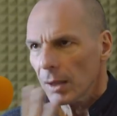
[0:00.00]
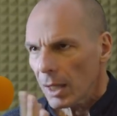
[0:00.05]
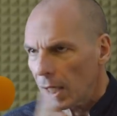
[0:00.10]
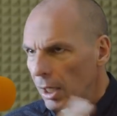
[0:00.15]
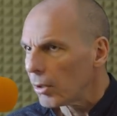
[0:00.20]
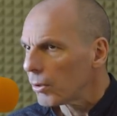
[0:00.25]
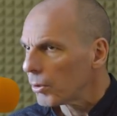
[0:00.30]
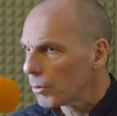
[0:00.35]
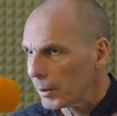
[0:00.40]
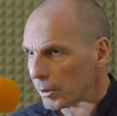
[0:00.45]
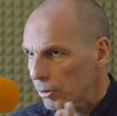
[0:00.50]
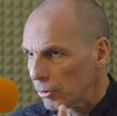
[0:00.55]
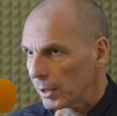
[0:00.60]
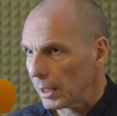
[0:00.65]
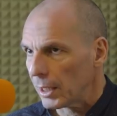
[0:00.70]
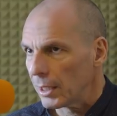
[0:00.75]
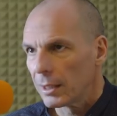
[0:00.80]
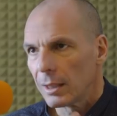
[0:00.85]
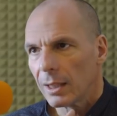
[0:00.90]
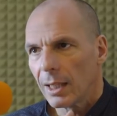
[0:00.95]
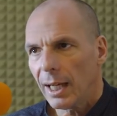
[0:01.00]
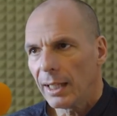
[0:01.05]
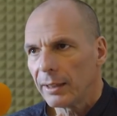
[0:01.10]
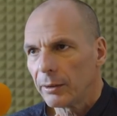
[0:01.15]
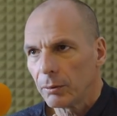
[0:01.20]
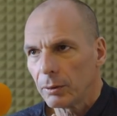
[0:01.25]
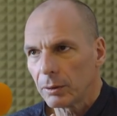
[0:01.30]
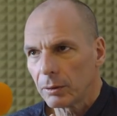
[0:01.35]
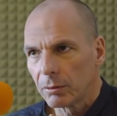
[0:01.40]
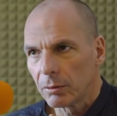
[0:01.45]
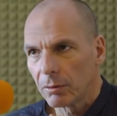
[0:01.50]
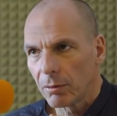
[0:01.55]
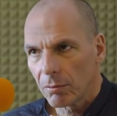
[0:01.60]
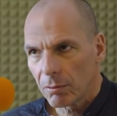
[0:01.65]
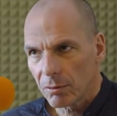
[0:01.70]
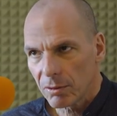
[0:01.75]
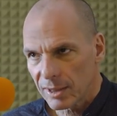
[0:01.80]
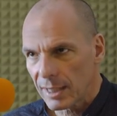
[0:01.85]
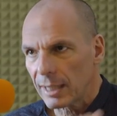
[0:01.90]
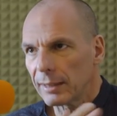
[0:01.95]
A long questionnaire. And we
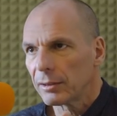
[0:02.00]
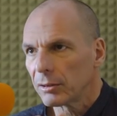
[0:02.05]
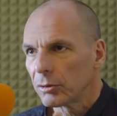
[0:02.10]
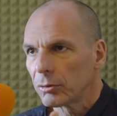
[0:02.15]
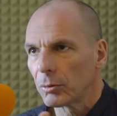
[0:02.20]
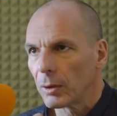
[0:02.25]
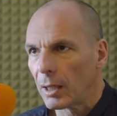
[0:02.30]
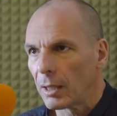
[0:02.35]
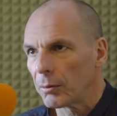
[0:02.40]
sent it to